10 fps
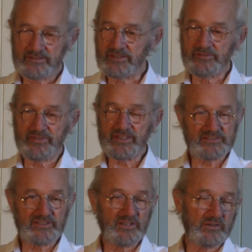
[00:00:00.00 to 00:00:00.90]
The
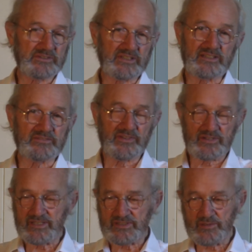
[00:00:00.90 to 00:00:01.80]
fixing of it is
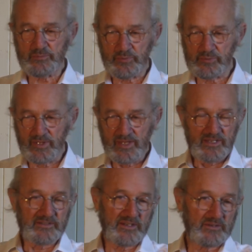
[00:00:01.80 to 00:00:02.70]
very simple
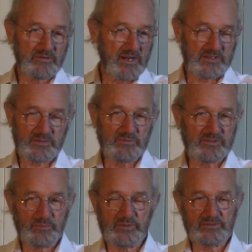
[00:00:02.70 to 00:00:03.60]
the
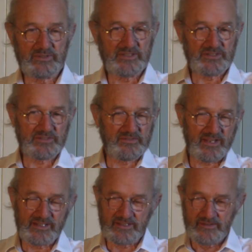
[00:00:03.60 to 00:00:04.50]
arrangements between
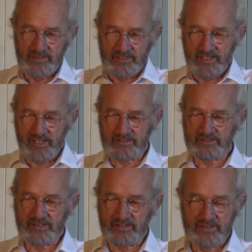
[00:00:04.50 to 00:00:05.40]
Australia
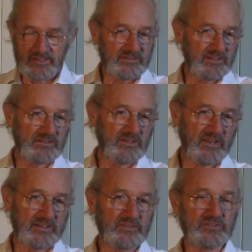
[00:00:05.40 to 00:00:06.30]
and uh, the
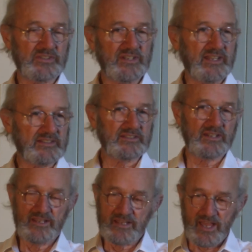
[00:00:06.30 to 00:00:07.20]
United States
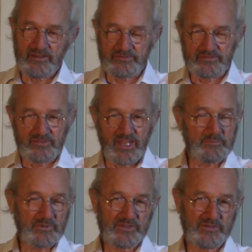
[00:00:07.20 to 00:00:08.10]
have
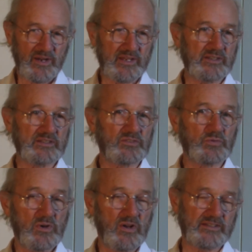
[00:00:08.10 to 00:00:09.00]
demonstrated
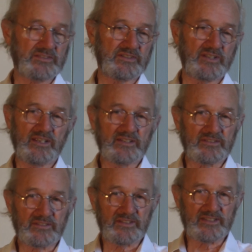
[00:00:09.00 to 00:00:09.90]
twice
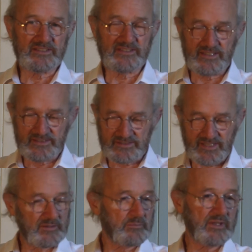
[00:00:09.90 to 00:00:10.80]
that these things
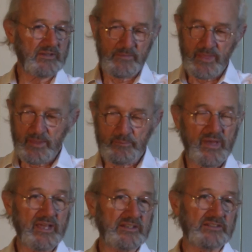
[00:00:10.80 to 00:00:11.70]
can be
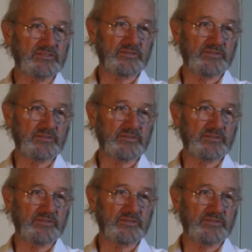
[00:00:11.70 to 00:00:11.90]
managed.